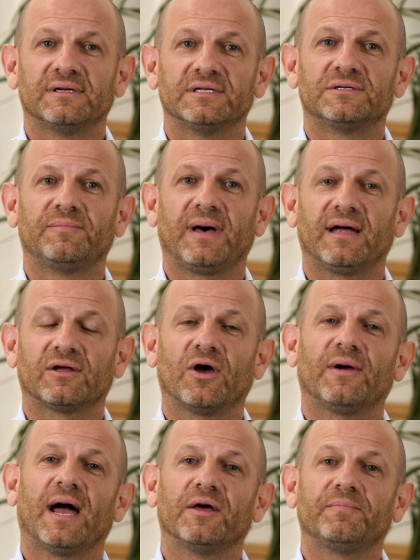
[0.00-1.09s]
It's about
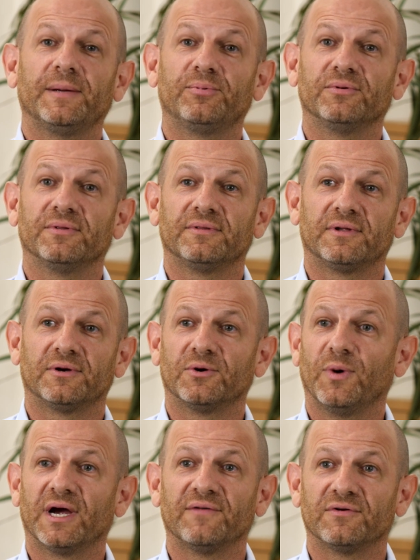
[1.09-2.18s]
going out with people that are
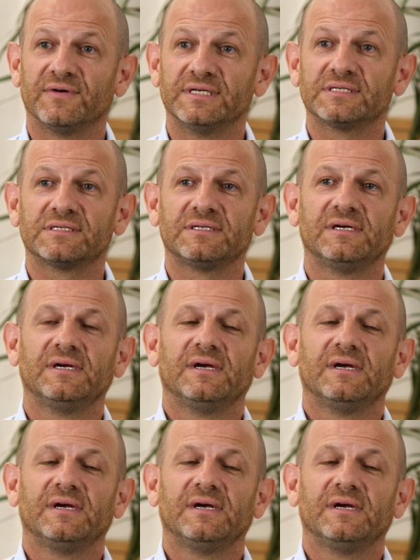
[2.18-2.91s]
aware of your risks